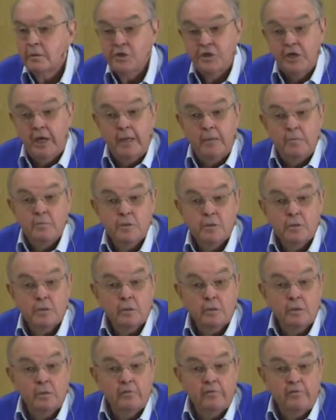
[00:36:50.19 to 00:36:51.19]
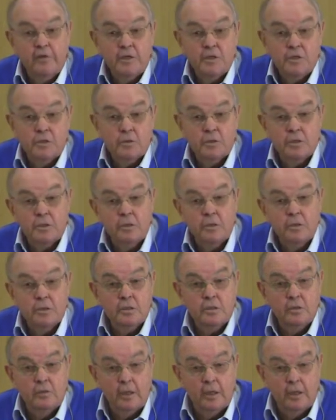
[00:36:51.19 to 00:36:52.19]
James, confess your
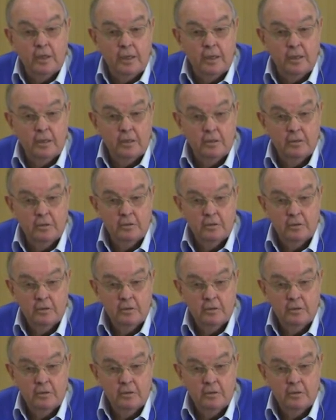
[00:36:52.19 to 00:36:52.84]
sins to one another.